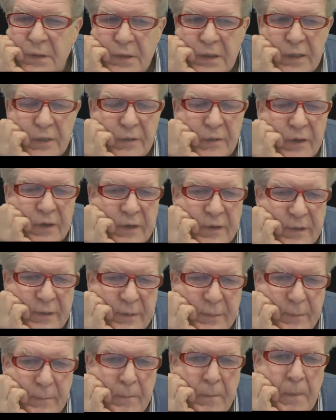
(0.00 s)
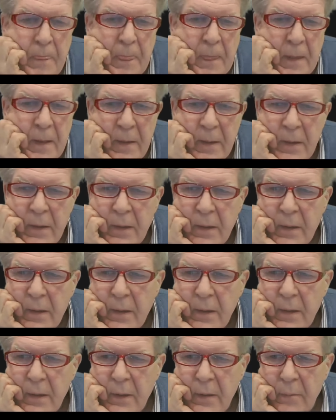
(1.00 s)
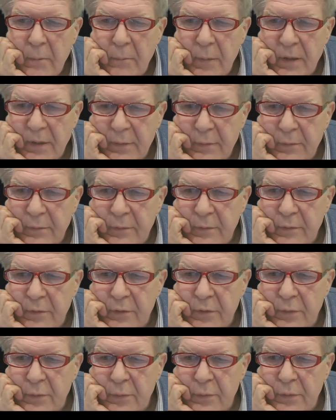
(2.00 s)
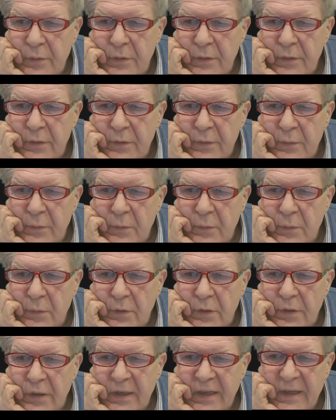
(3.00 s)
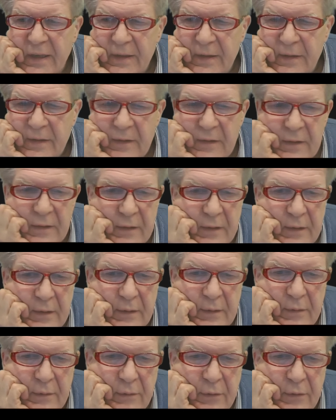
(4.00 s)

AWS, but we will do this soon. The next, we